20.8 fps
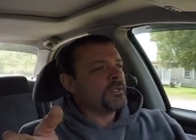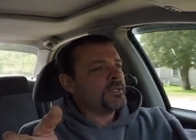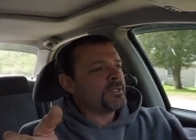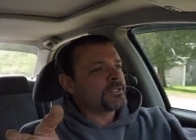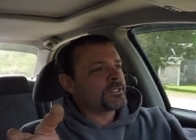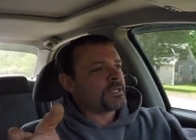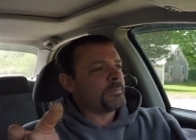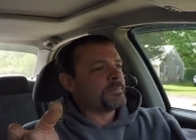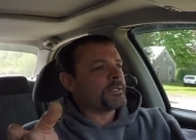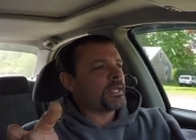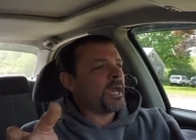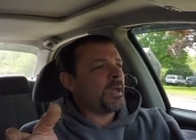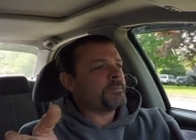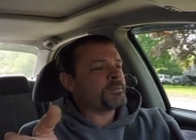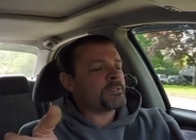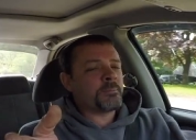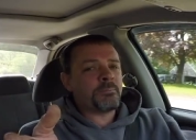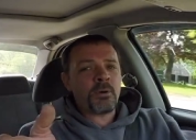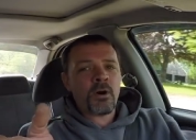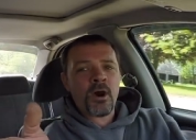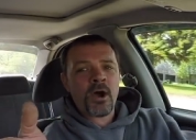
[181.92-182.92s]

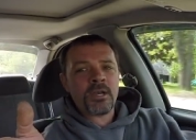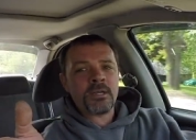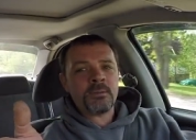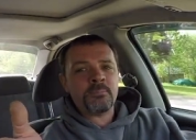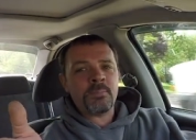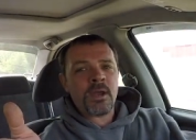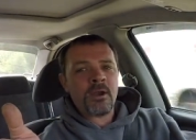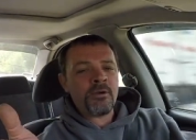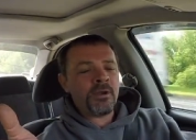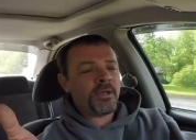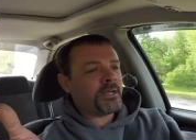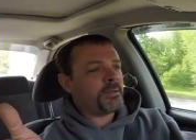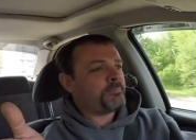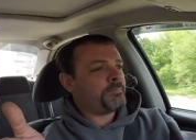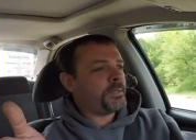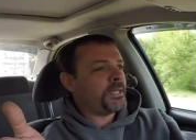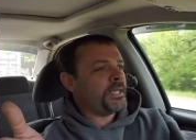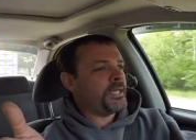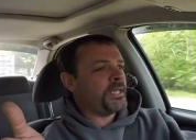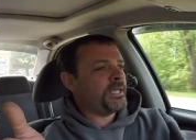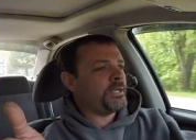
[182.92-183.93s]
sometimes a body buried in
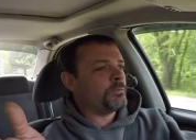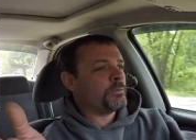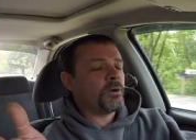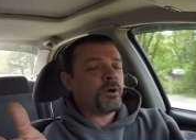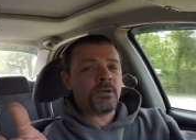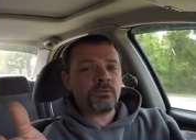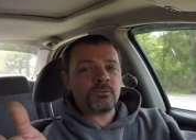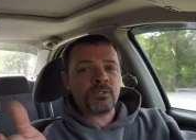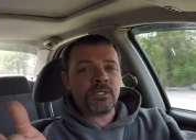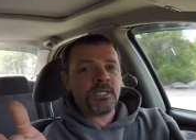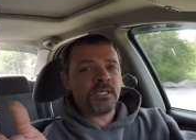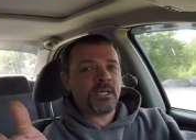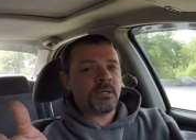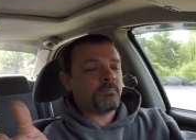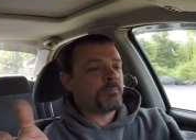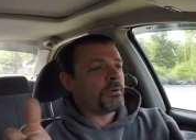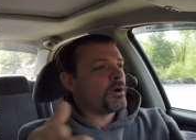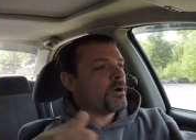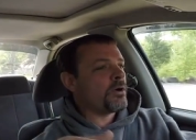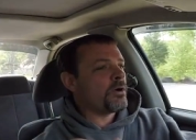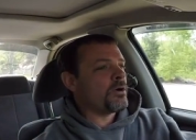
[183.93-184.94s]
peat won't
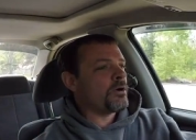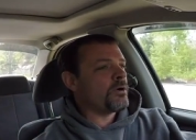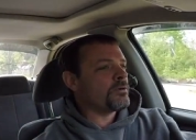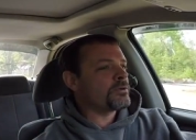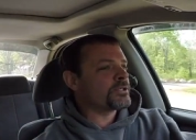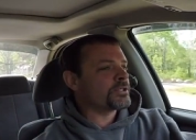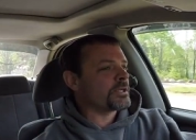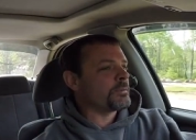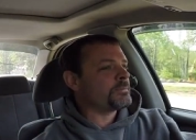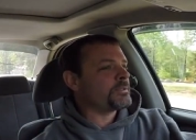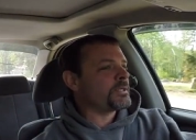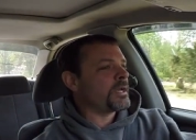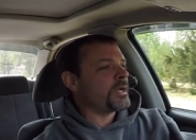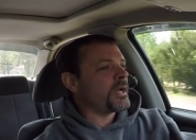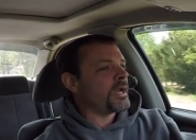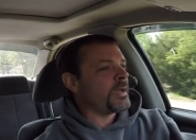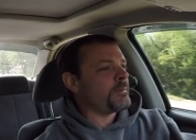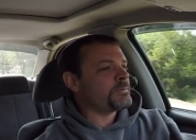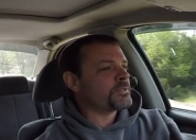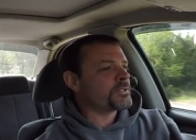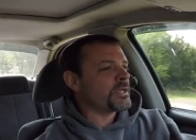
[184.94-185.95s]
decompose.
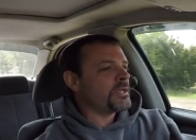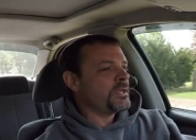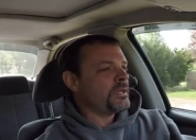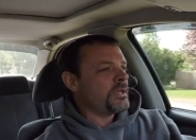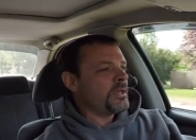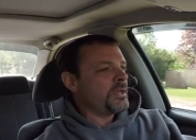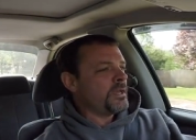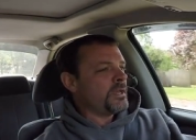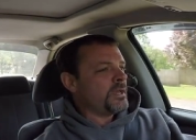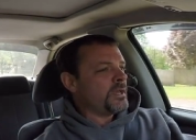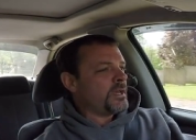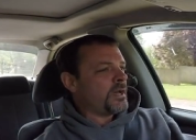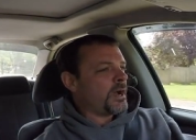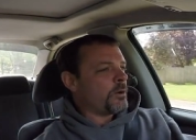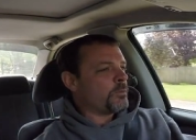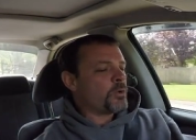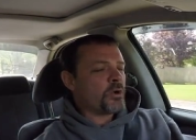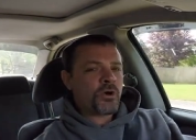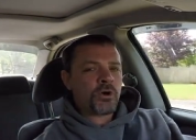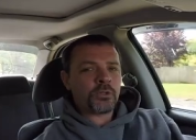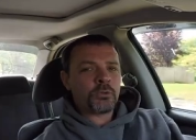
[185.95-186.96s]
Sometimes a
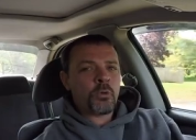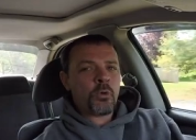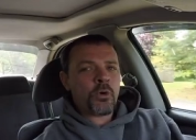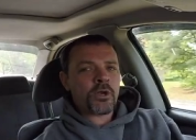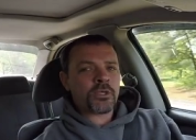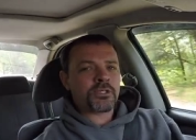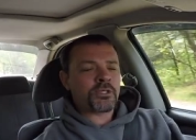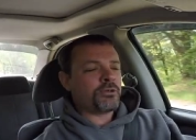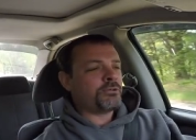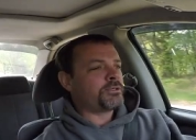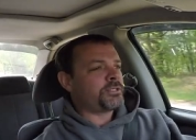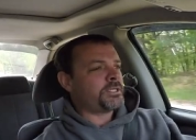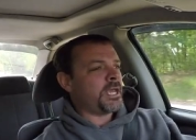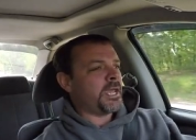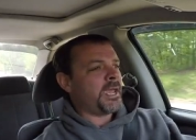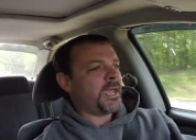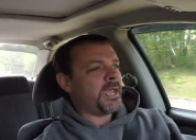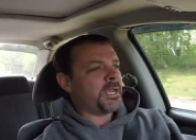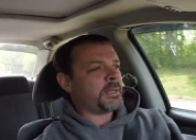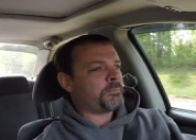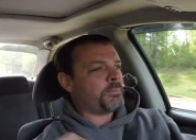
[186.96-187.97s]
World War II
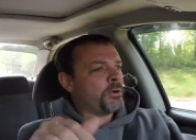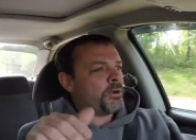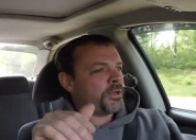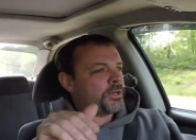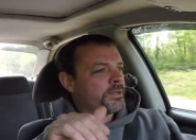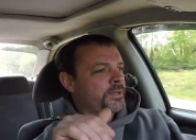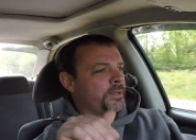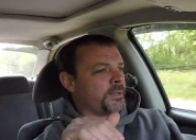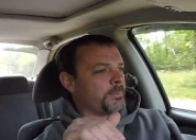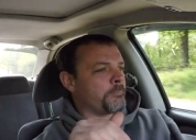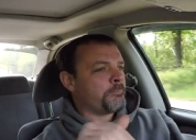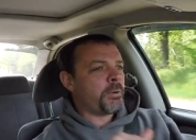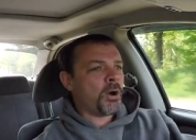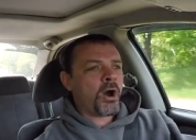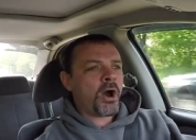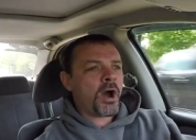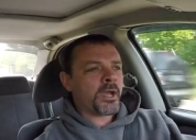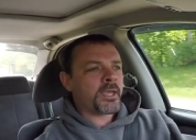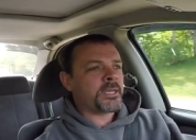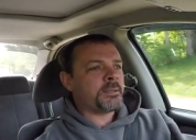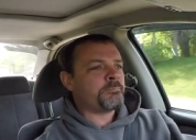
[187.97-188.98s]
tank put in a
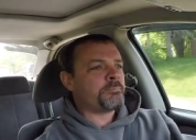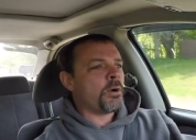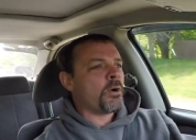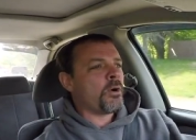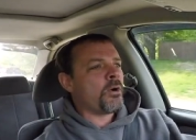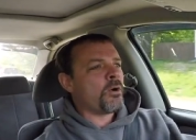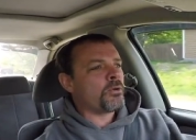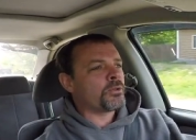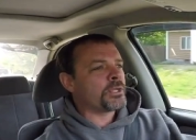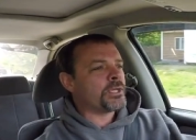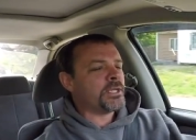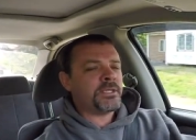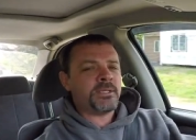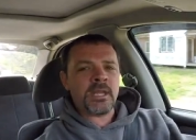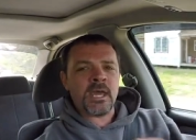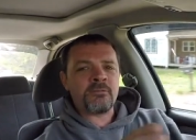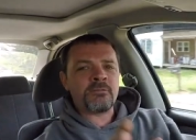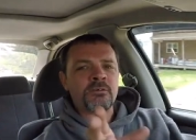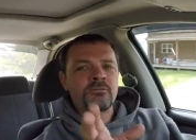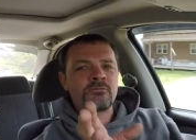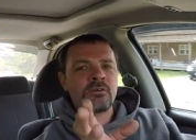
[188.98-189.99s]
bog in Poland
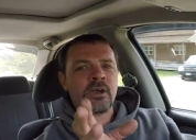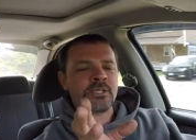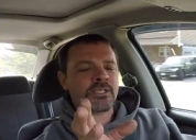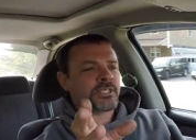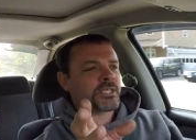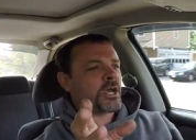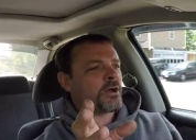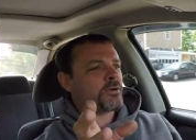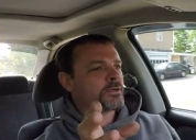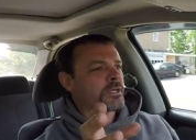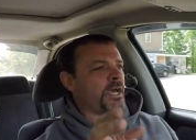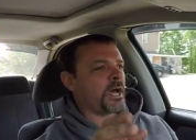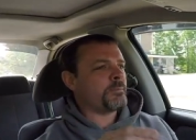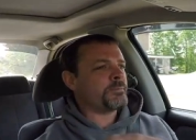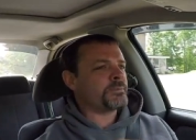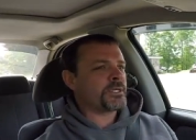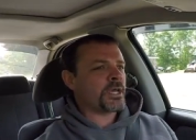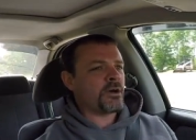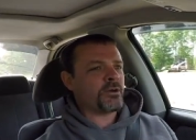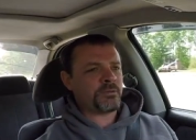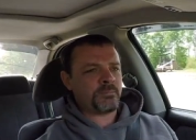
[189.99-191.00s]
never rusts out,
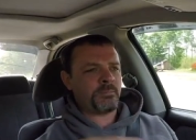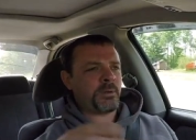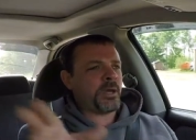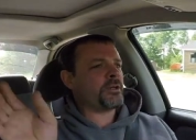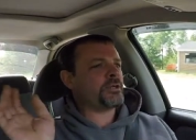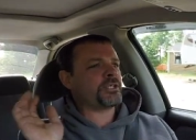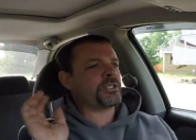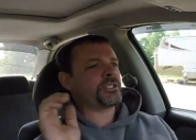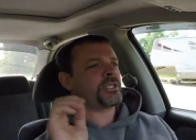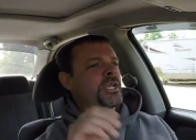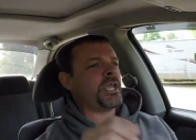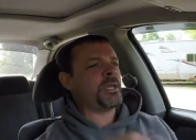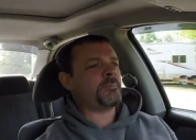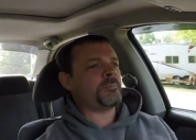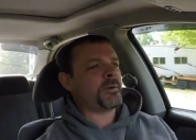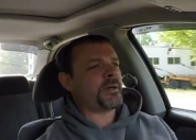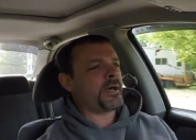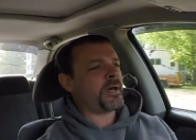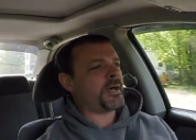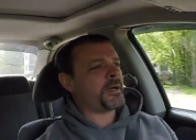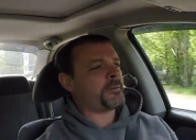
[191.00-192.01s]
comes out in better shape.
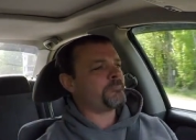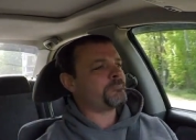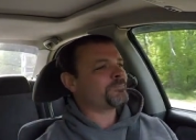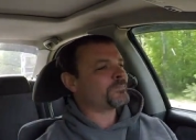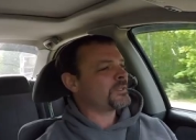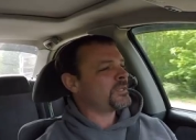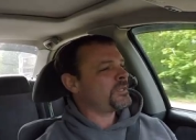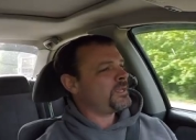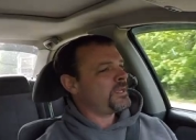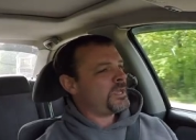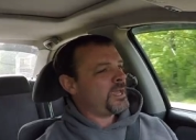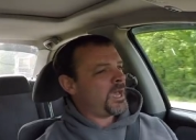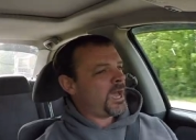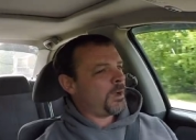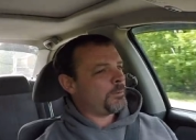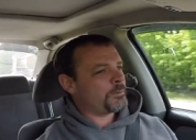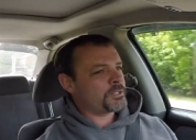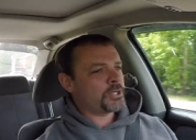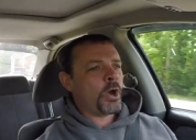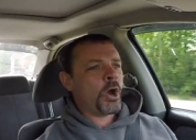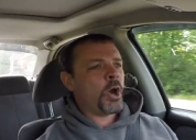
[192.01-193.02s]

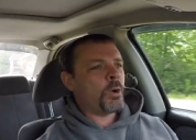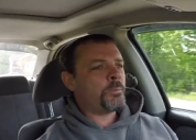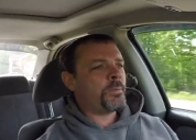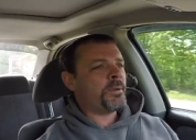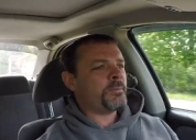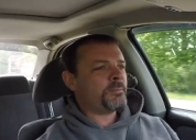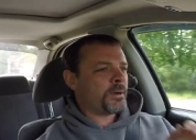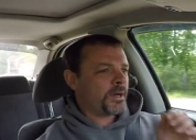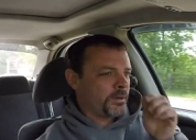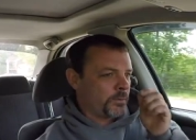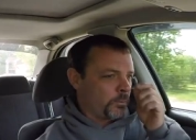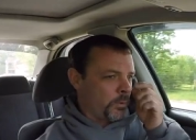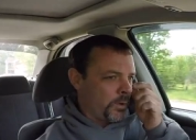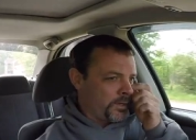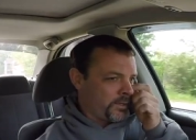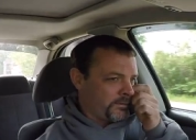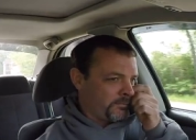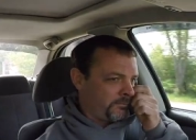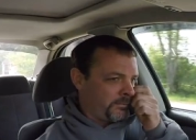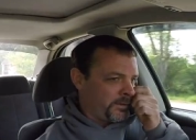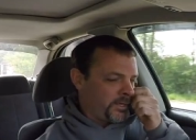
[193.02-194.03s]
I was hoping, but in one
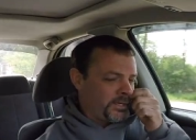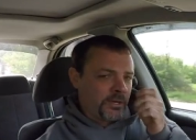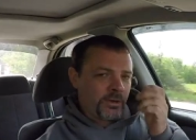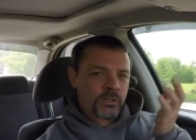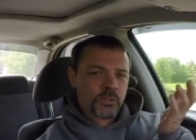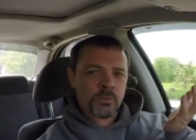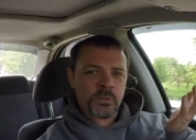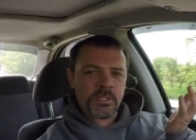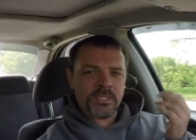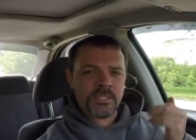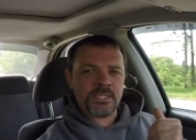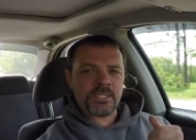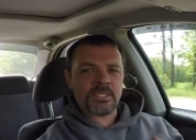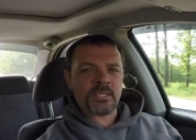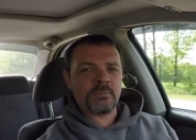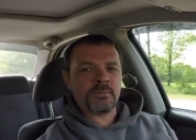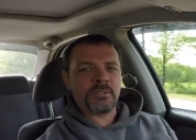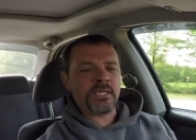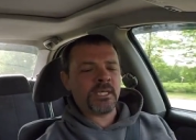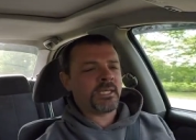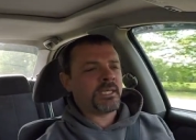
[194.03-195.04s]
of the videos we did
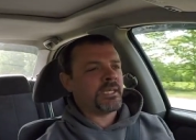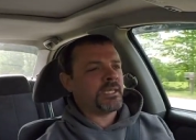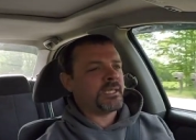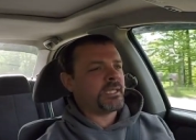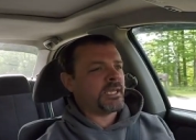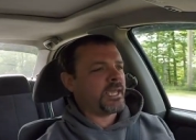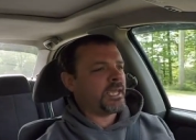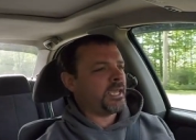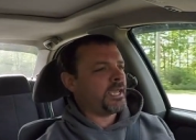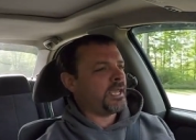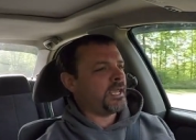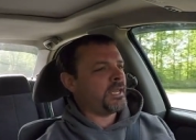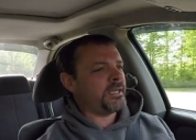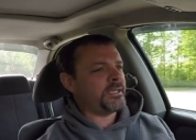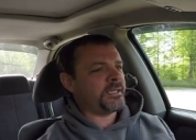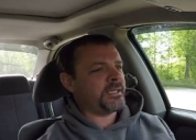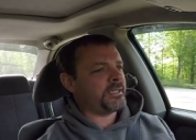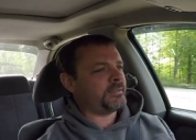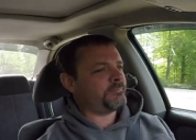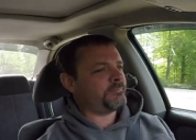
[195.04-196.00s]
some digging, and